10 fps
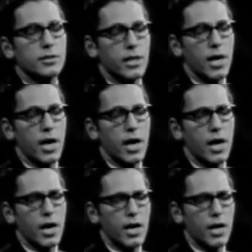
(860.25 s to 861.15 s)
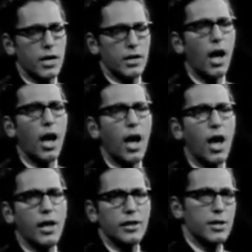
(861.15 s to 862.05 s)
said
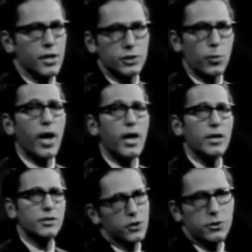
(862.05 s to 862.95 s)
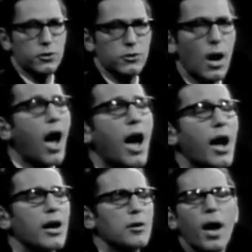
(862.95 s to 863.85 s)
on his way to
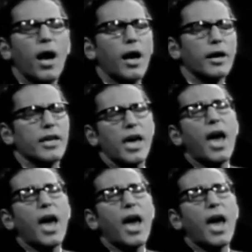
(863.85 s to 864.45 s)
Armageddon.